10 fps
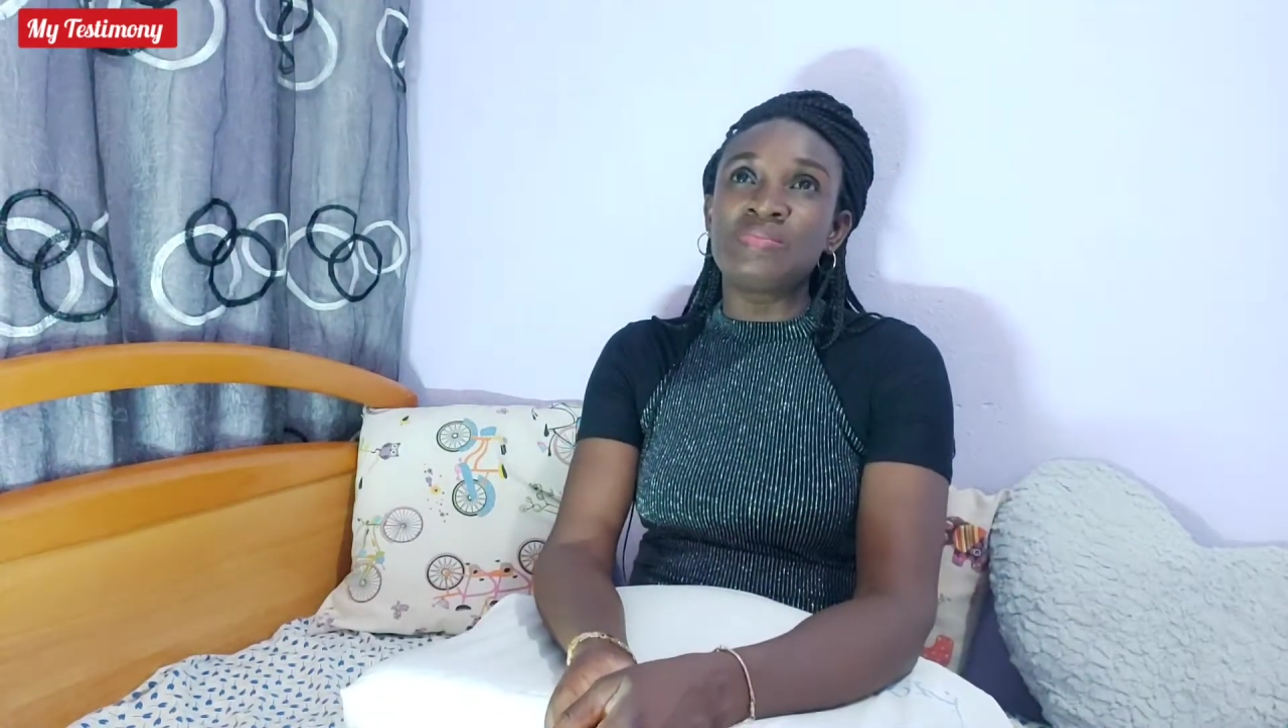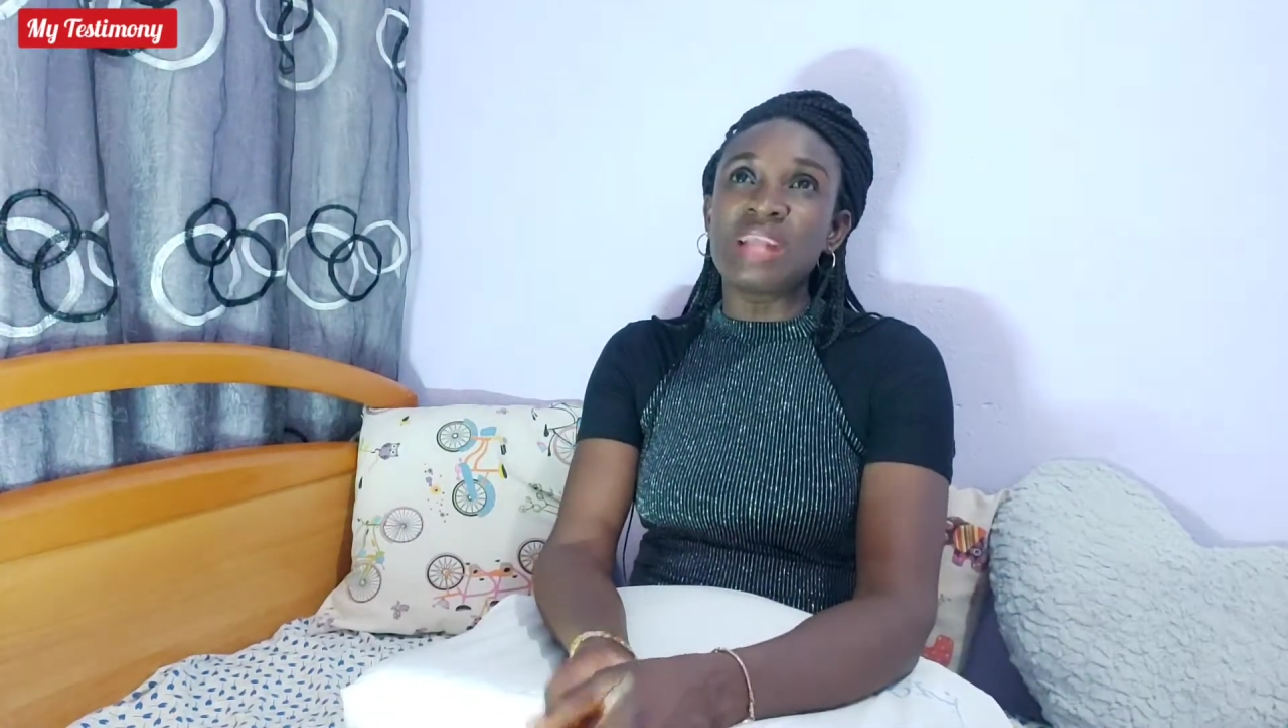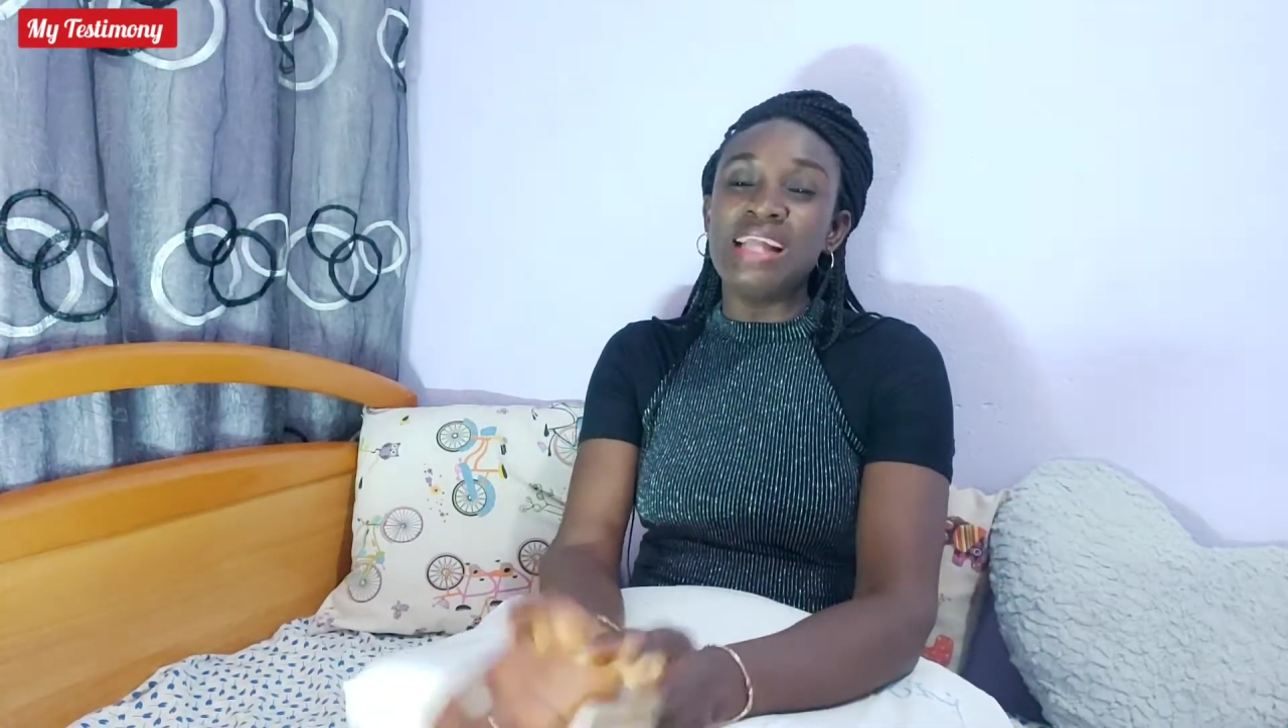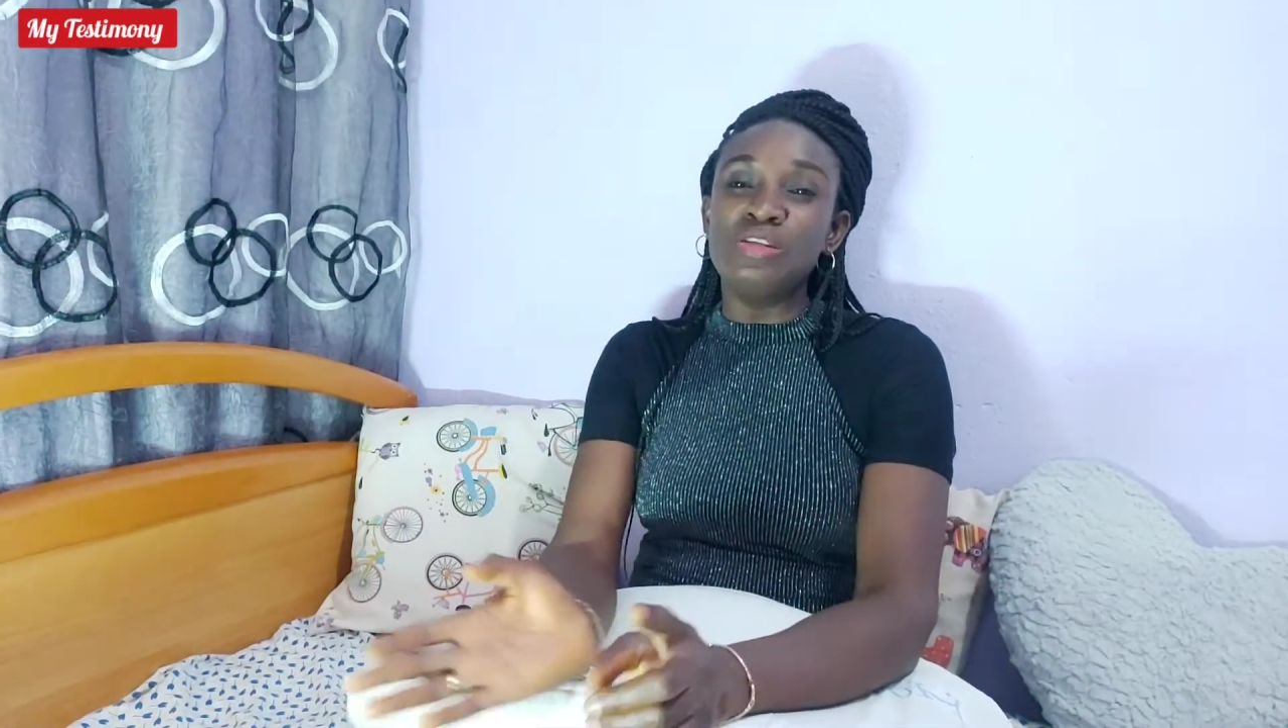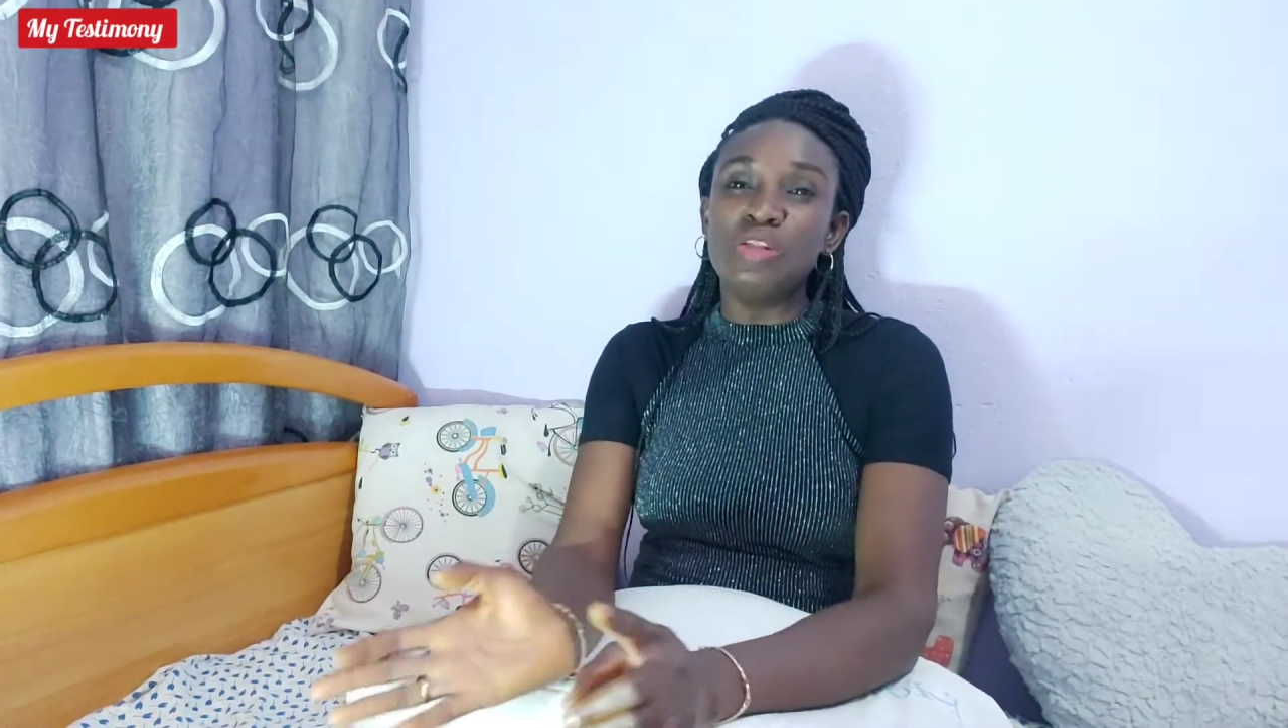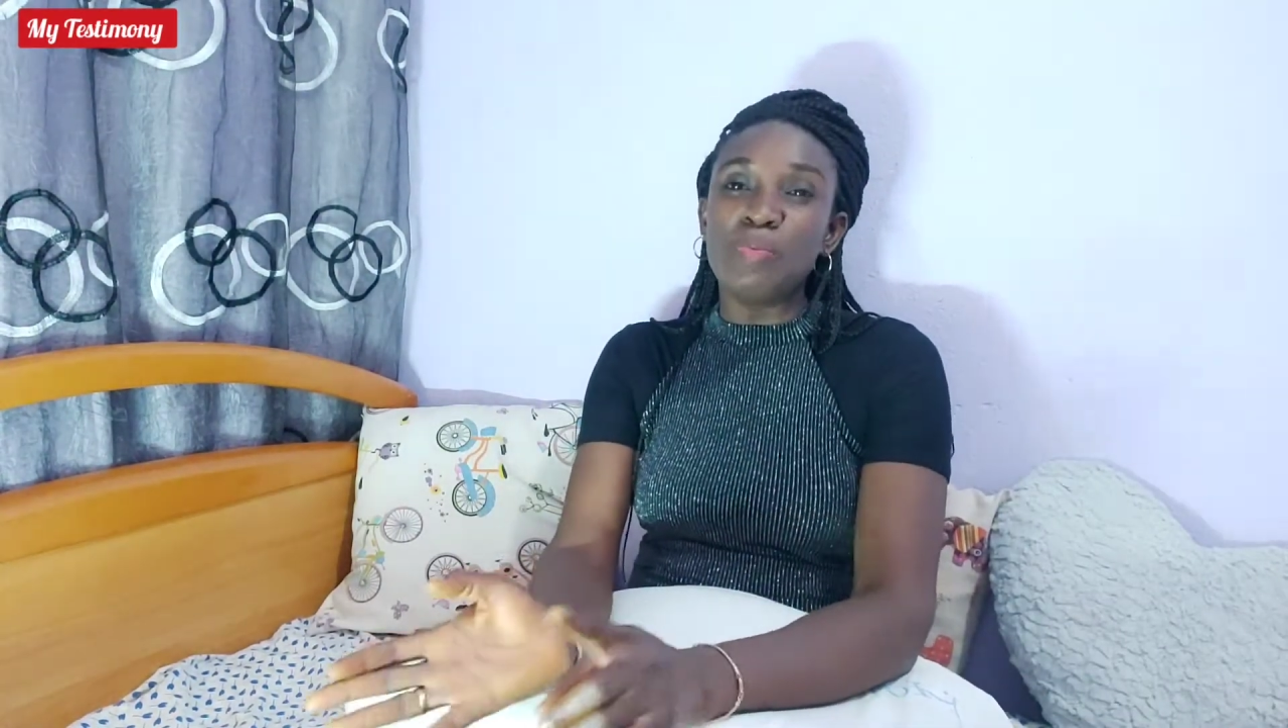I knew the